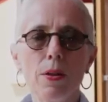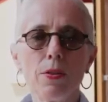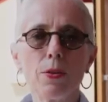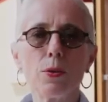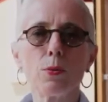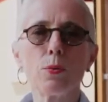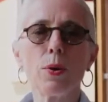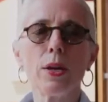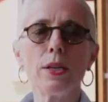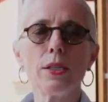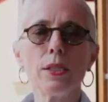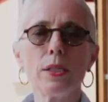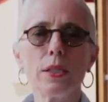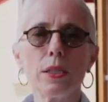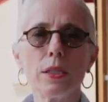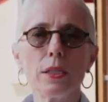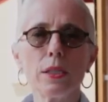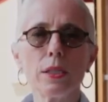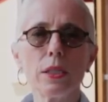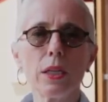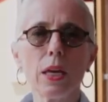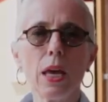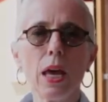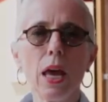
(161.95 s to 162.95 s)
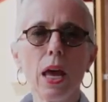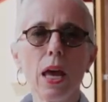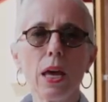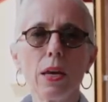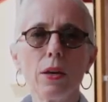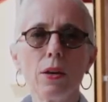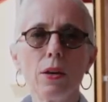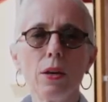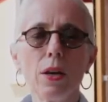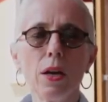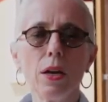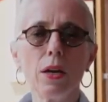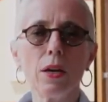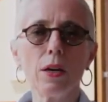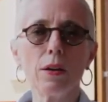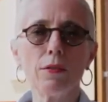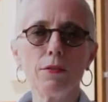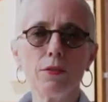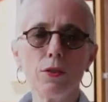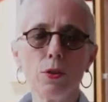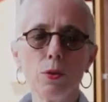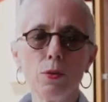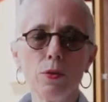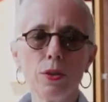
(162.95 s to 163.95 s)
residents can
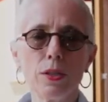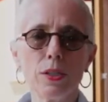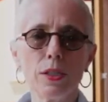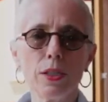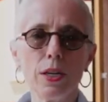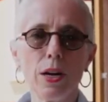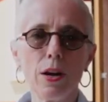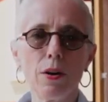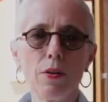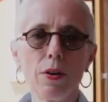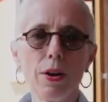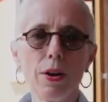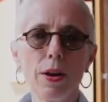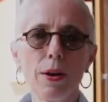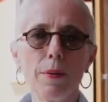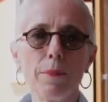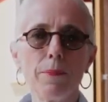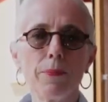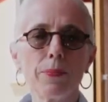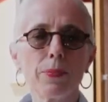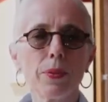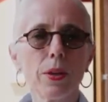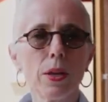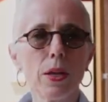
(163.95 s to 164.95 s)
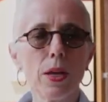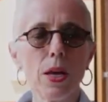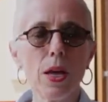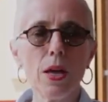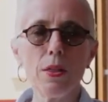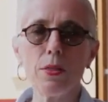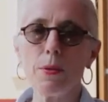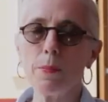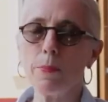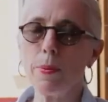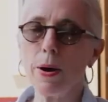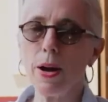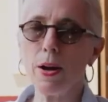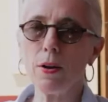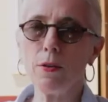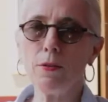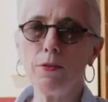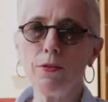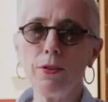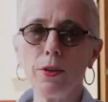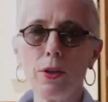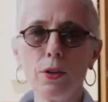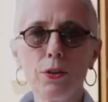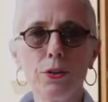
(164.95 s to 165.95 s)
view this area. The
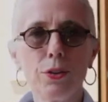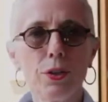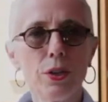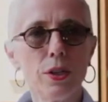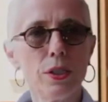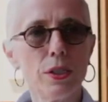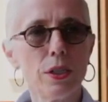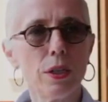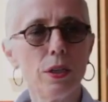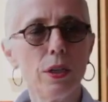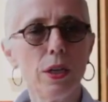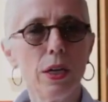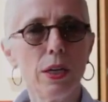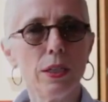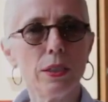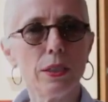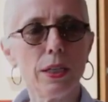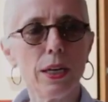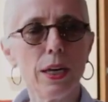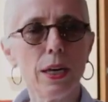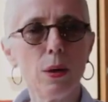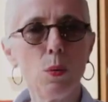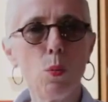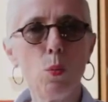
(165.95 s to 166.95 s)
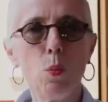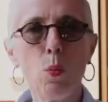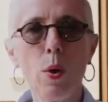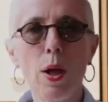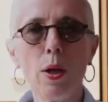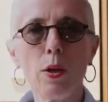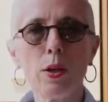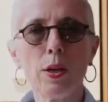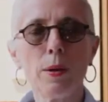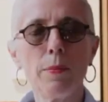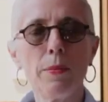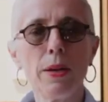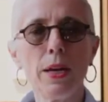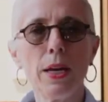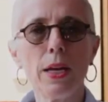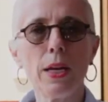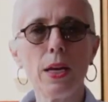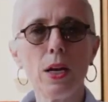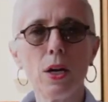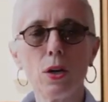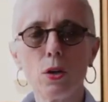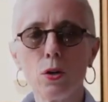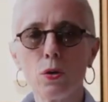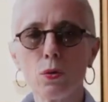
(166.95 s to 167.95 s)
biofilter is a welcoming
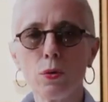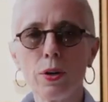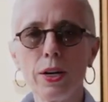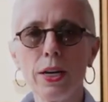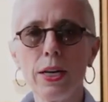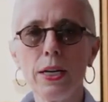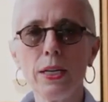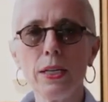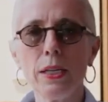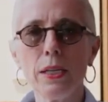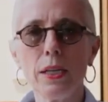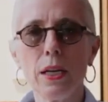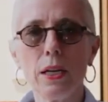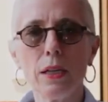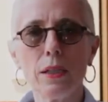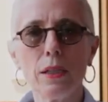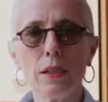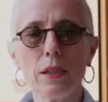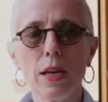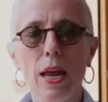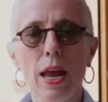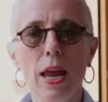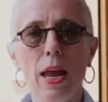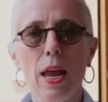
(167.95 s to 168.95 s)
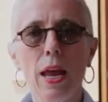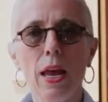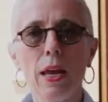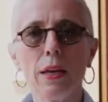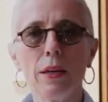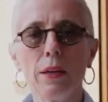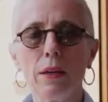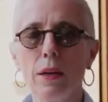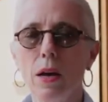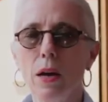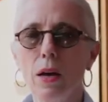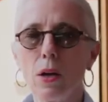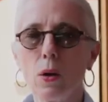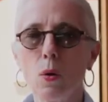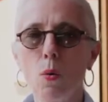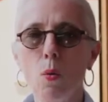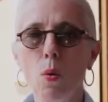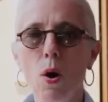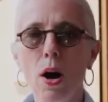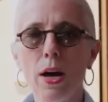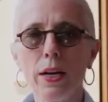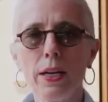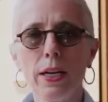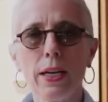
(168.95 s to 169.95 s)
green and
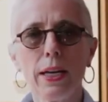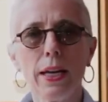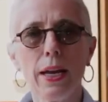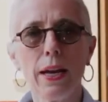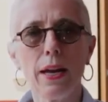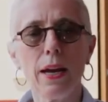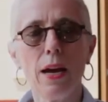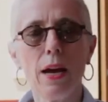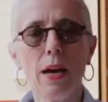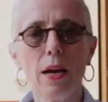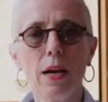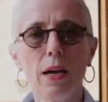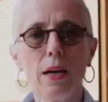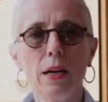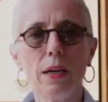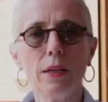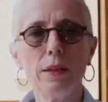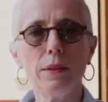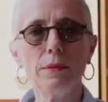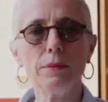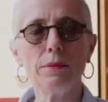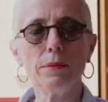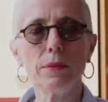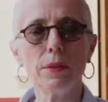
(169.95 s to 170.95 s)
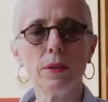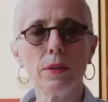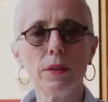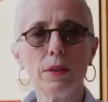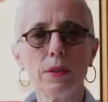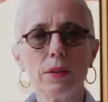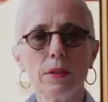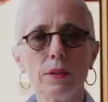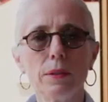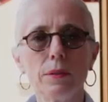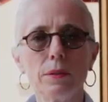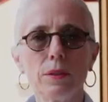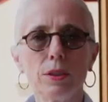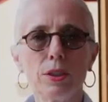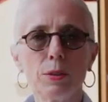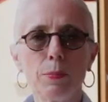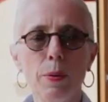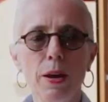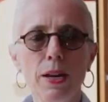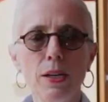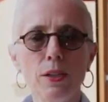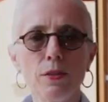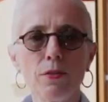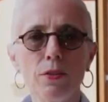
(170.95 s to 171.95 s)
aquatic
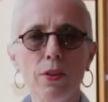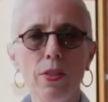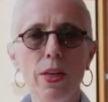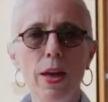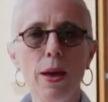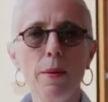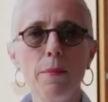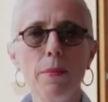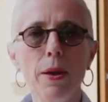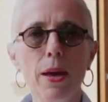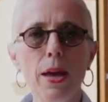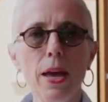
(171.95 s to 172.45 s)
space for them.